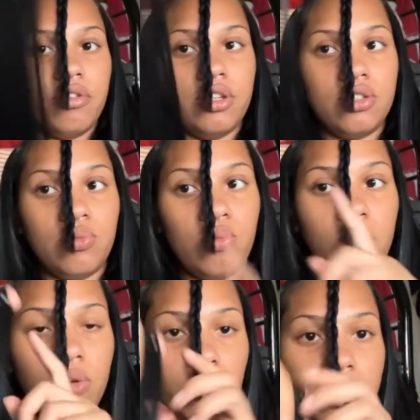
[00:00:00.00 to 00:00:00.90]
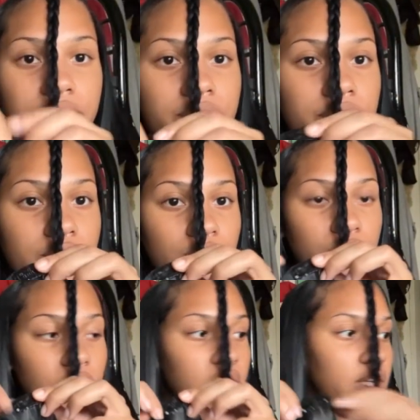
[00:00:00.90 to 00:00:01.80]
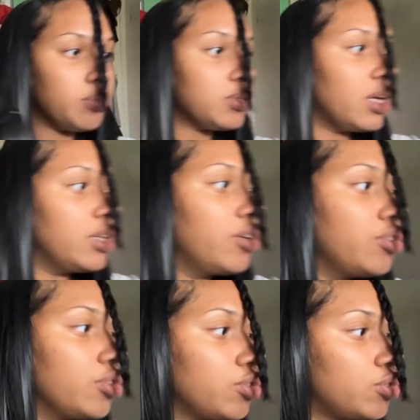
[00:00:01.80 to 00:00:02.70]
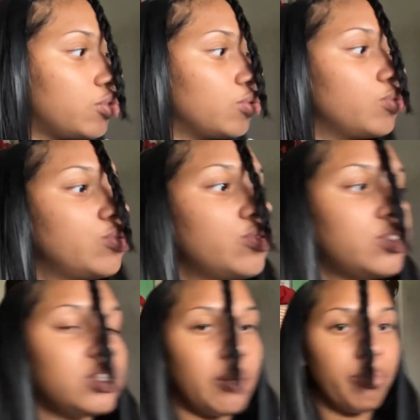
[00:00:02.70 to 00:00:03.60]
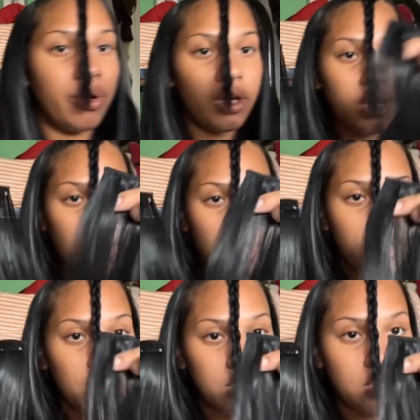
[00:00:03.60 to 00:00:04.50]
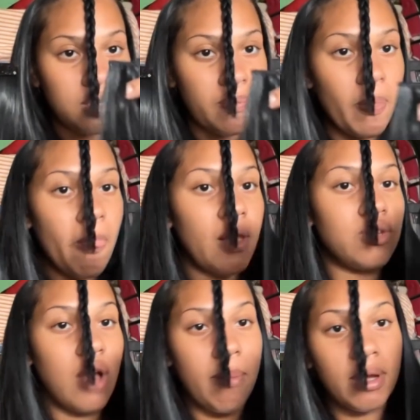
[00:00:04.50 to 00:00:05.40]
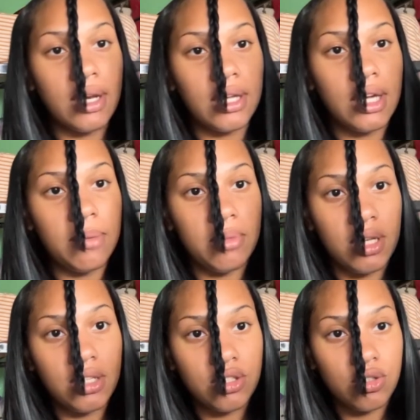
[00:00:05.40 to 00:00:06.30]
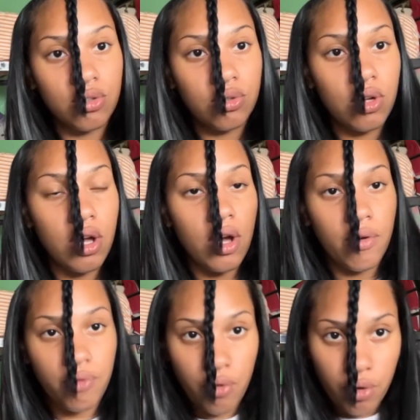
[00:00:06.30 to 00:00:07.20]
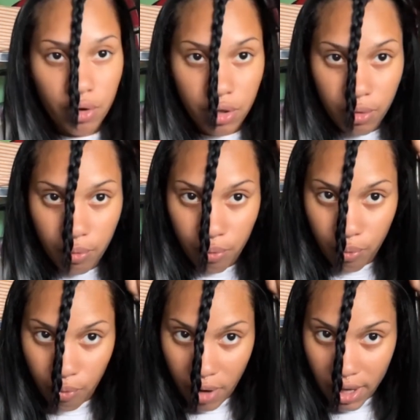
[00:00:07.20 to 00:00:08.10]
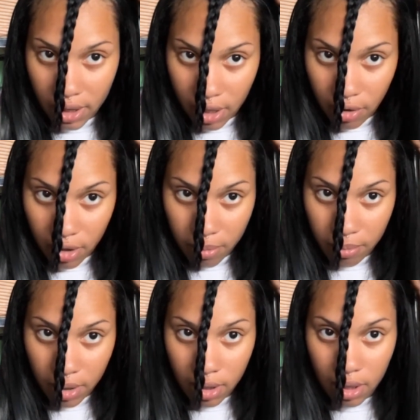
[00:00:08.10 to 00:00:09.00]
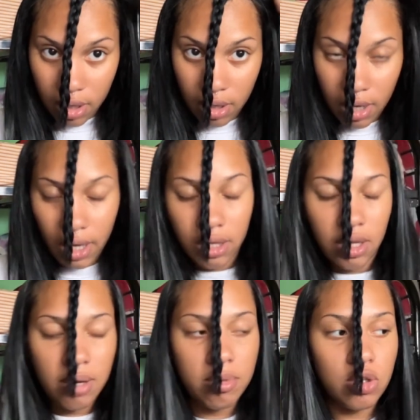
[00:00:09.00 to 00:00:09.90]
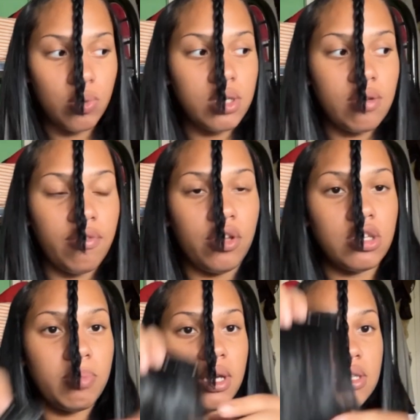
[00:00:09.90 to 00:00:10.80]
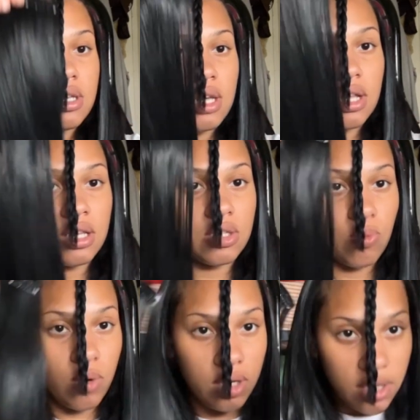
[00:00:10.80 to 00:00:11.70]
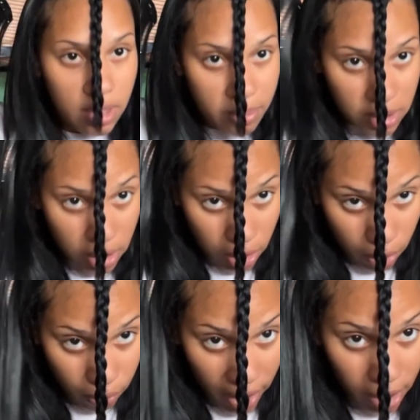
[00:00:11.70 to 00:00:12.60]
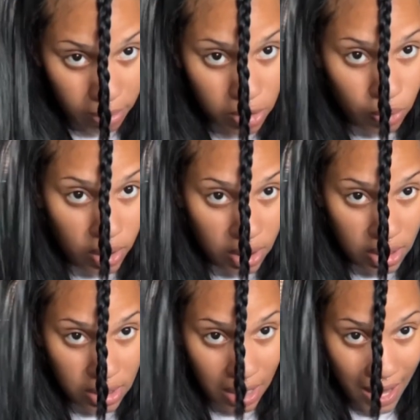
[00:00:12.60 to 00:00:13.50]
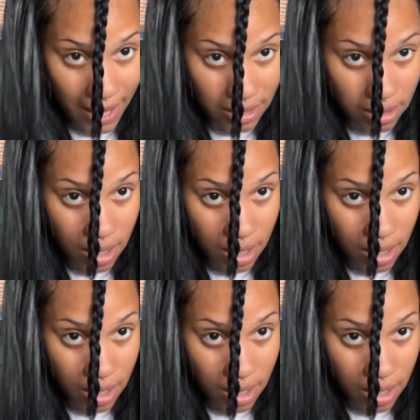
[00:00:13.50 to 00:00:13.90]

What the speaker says: is one with 2 clips and then there's 2 separate like this. So I'm gonna keep these 2 for the right there in like the in between to fill the spaces, and this one clip is gonna go right in between this last